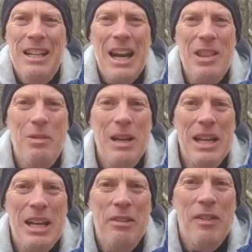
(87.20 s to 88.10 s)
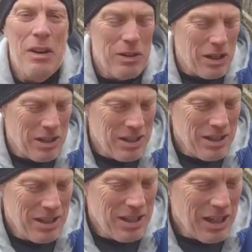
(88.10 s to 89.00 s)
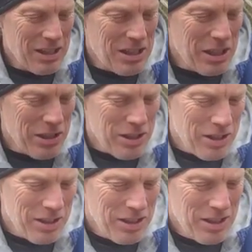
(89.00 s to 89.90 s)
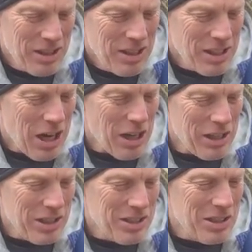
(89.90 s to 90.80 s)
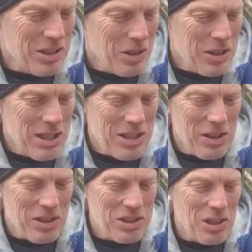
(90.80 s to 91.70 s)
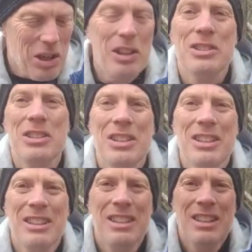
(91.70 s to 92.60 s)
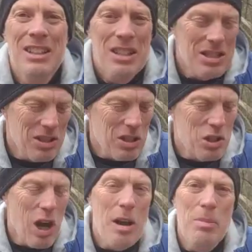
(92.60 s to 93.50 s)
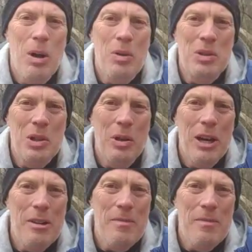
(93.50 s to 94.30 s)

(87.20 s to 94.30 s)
On the way in, I found a deer carcass, and so these are the skulls. This is the jawbone to it.